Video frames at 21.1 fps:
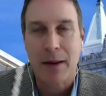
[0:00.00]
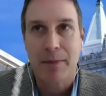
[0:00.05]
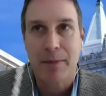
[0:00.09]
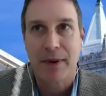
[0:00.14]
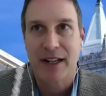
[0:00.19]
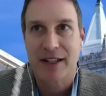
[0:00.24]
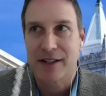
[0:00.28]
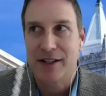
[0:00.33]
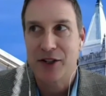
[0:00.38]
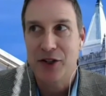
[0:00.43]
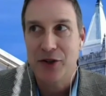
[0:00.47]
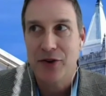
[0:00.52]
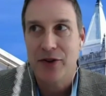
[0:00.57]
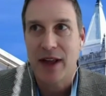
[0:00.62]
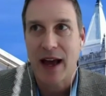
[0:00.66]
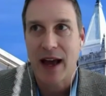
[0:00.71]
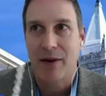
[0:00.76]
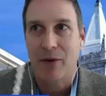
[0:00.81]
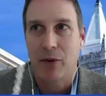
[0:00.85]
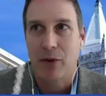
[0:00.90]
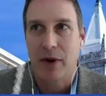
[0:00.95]
impetus to do
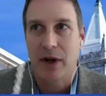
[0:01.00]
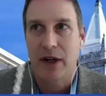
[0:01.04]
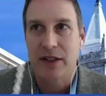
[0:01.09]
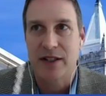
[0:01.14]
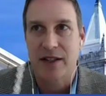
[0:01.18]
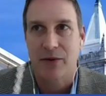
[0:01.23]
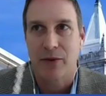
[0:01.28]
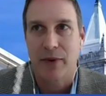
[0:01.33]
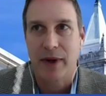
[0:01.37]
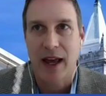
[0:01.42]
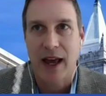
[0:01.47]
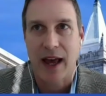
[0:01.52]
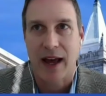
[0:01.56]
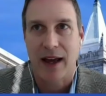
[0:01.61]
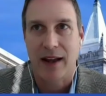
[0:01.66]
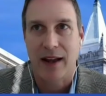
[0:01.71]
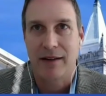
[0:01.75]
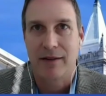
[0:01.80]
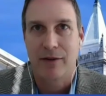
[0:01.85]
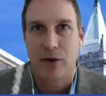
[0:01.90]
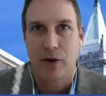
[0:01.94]
that was that we
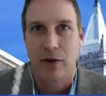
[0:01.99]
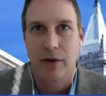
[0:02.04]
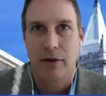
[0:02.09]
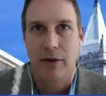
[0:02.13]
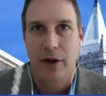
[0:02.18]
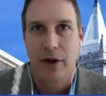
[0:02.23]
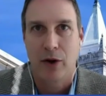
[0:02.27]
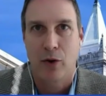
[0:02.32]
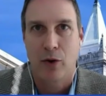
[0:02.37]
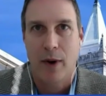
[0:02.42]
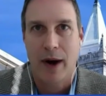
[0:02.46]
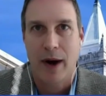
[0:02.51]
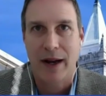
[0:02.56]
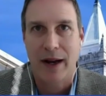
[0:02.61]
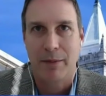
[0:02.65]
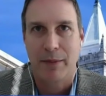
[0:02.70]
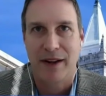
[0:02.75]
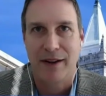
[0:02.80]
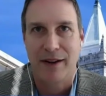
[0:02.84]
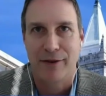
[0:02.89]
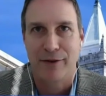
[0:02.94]
had you know, quite a
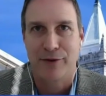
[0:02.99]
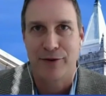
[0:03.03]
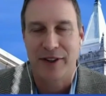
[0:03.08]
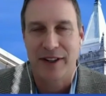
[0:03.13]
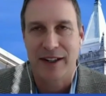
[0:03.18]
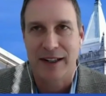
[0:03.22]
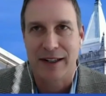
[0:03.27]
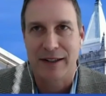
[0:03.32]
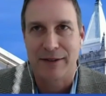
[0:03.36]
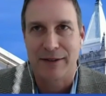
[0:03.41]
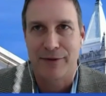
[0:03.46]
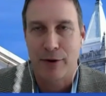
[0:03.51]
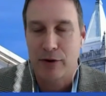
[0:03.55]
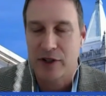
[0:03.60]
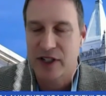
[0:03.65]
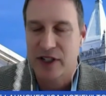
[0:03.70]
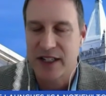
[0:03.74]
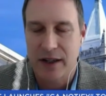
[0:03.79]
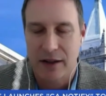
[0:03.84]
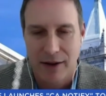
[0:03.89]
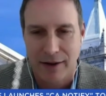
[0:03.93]
bit of uh, folks
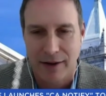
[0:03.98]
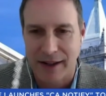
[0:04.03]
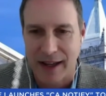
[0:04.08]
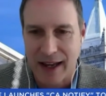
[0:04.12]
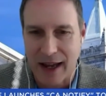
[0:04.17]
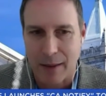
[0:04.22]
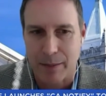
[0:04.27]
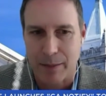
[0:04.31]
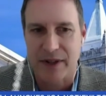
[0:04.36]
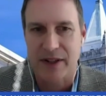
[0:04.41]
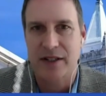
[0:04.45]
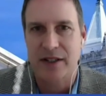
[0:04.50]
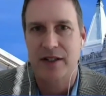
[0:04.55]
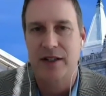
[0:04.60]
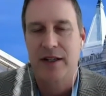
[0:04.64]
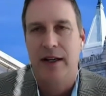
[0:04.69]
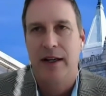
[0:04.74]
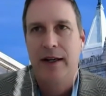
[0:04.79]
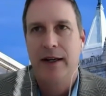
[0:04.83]
still on campus